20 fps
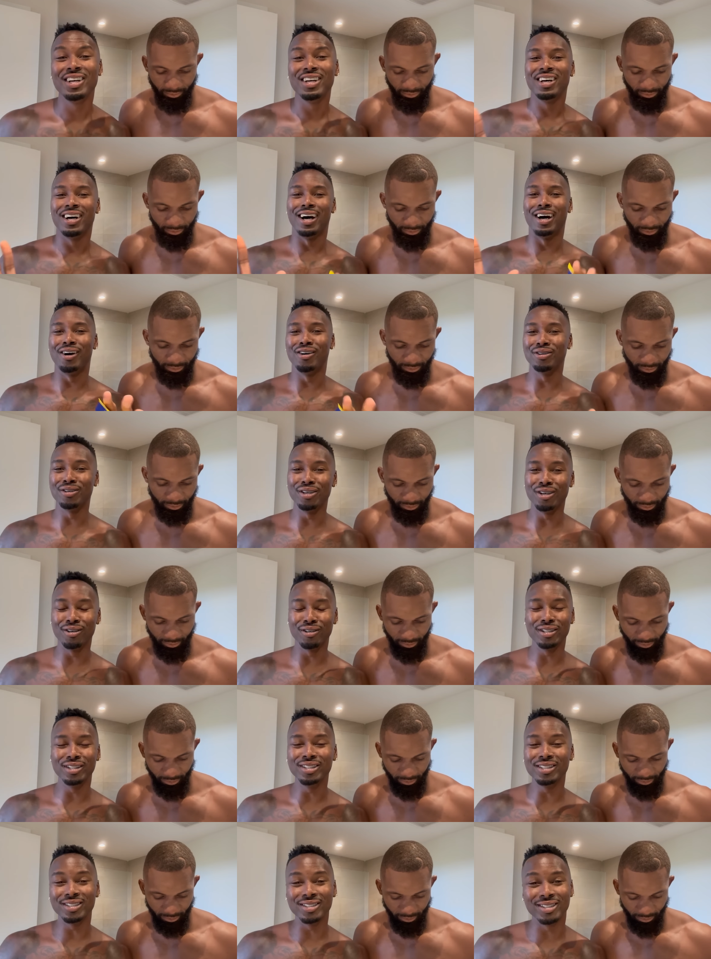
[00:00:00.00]
Speaker 1: I don't know, these
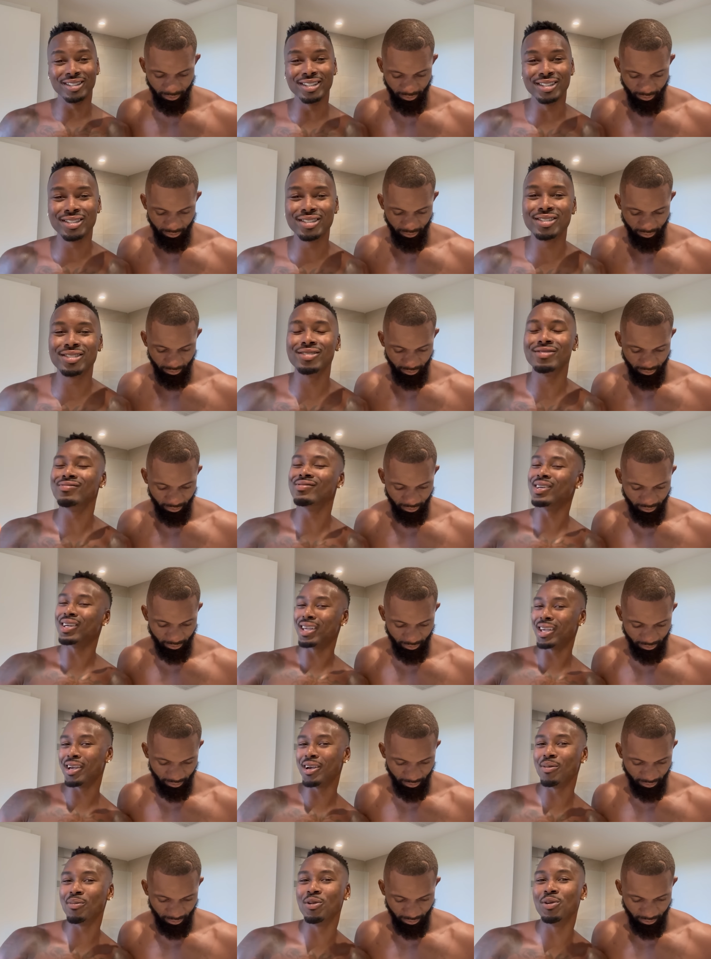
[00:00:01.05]
this the
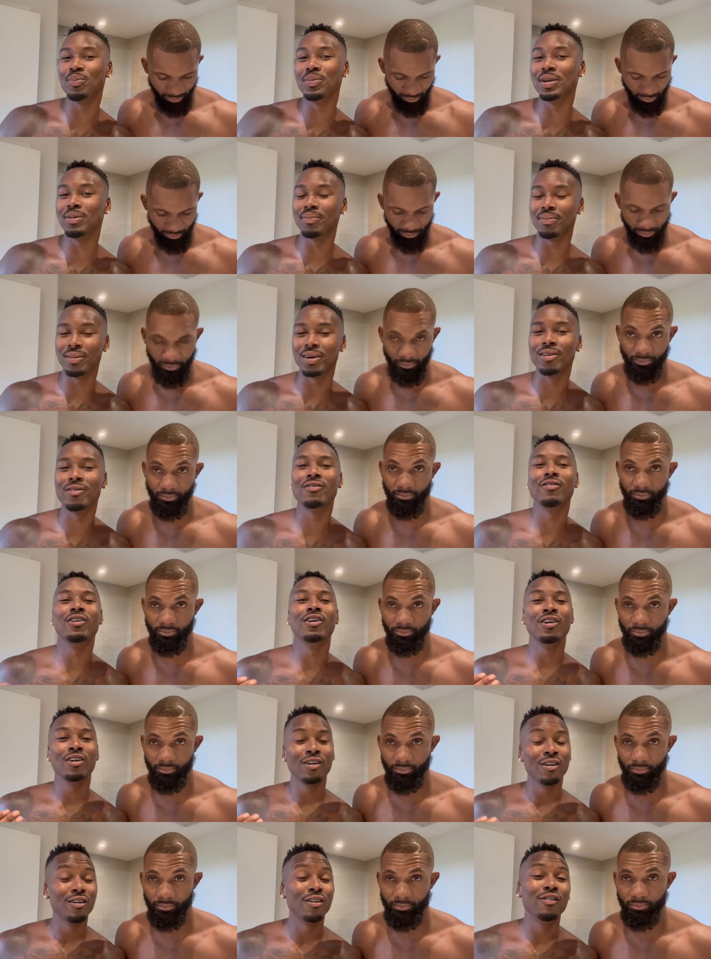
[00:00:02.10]
camera be
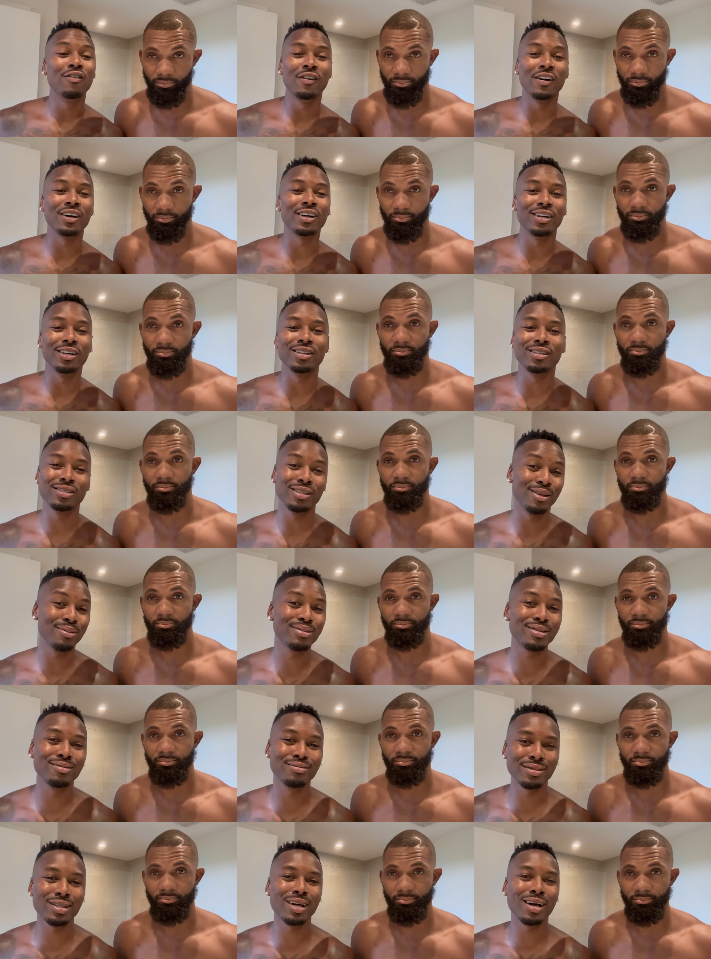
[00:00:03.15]
fucking us up
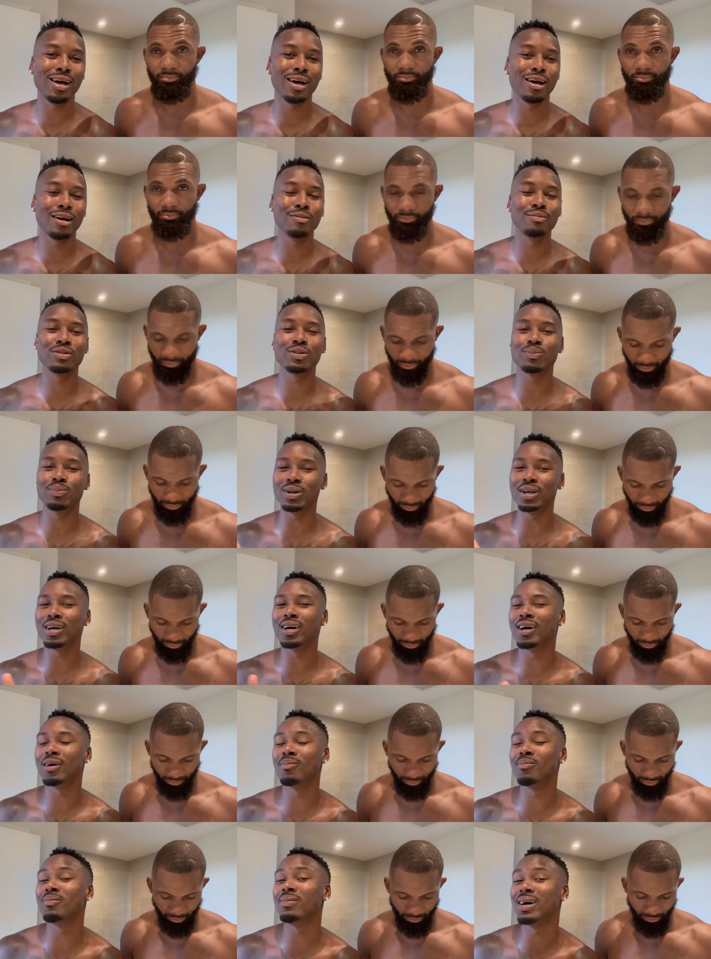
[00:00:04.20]
sometimes, but
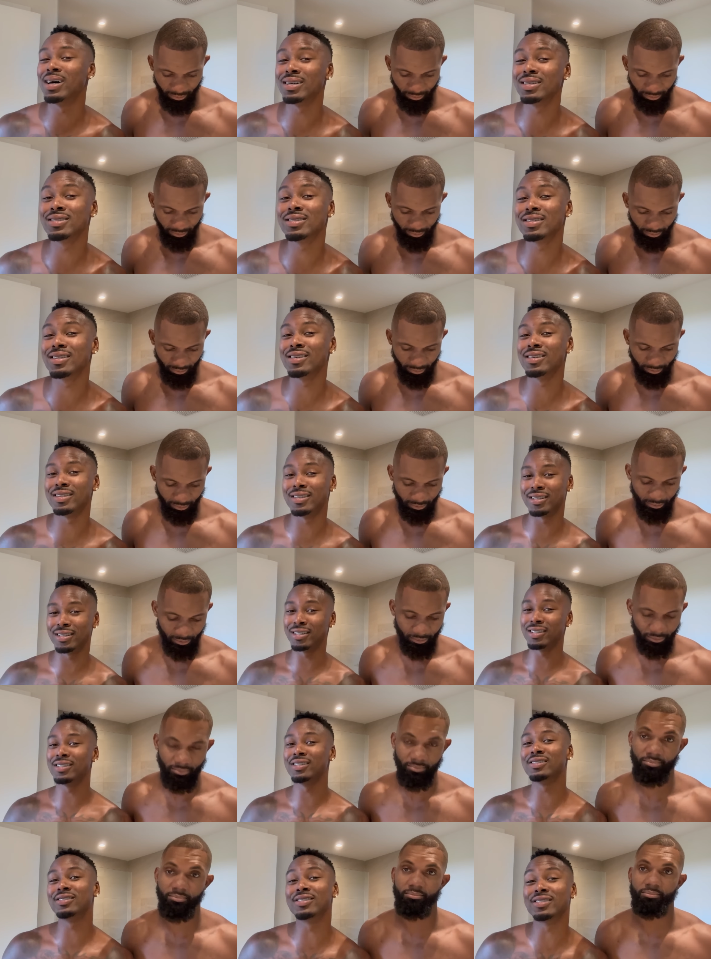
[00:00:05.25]
my skin
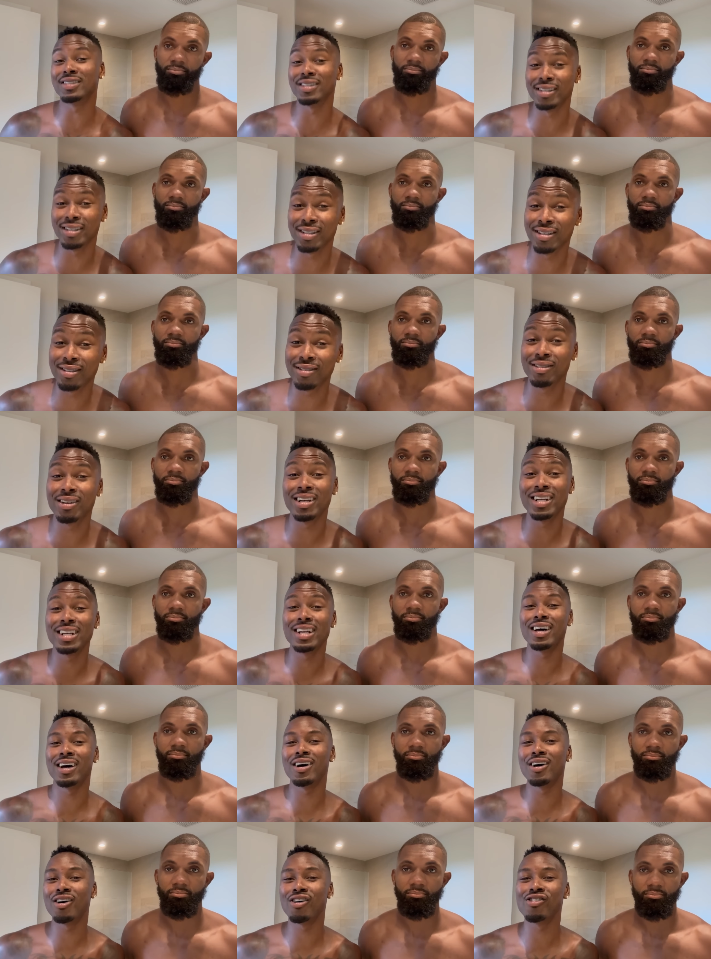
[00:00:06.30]
is skinning right
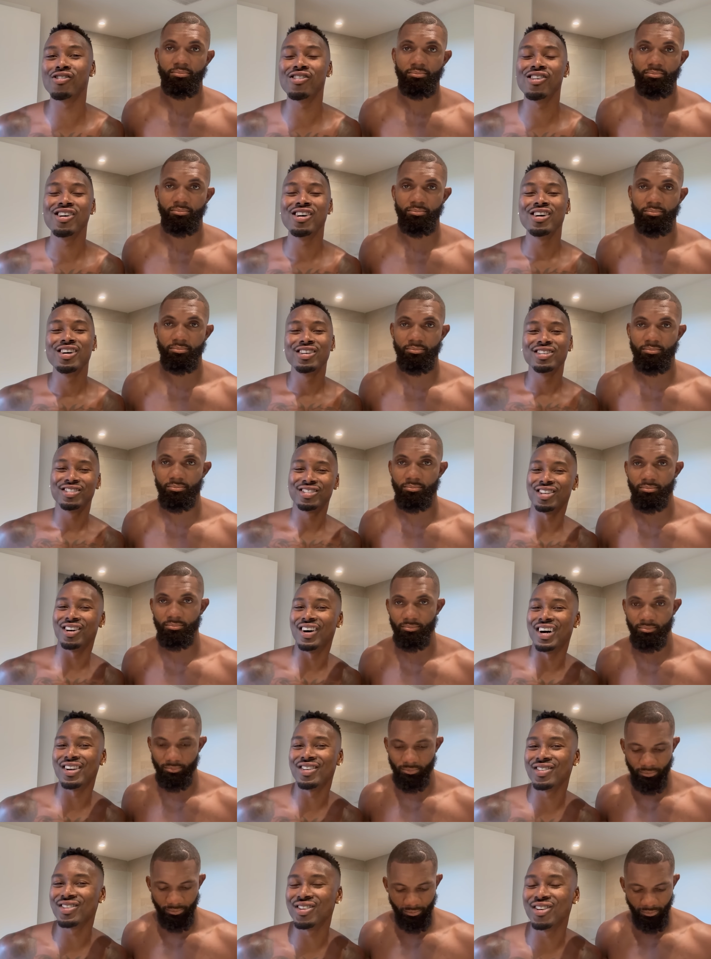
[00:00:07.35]
now, so I don't
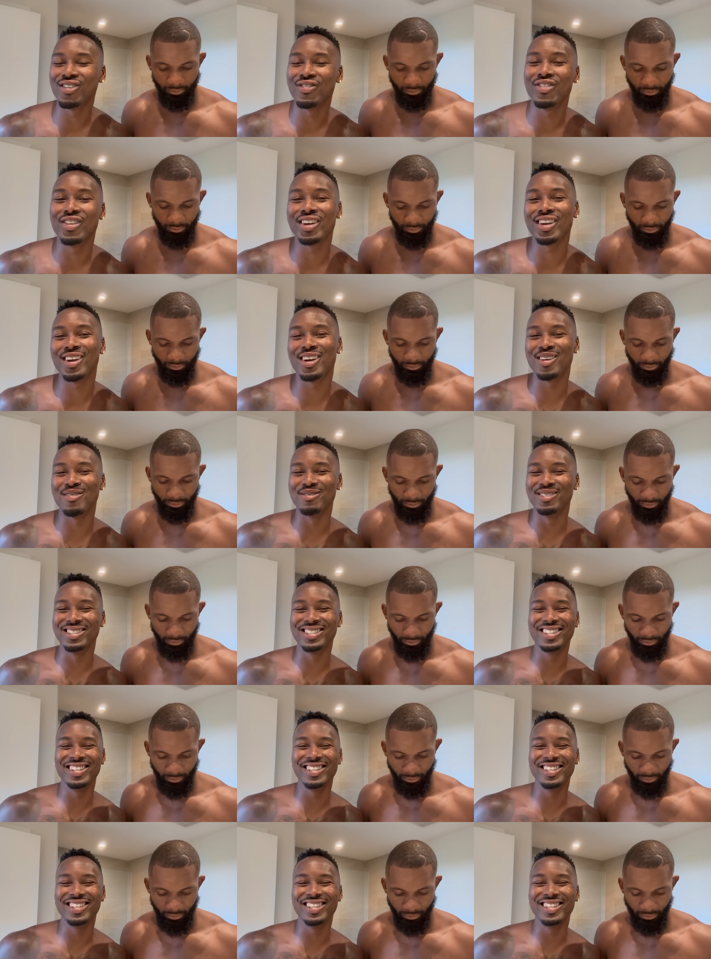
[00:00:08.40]
know if the camera's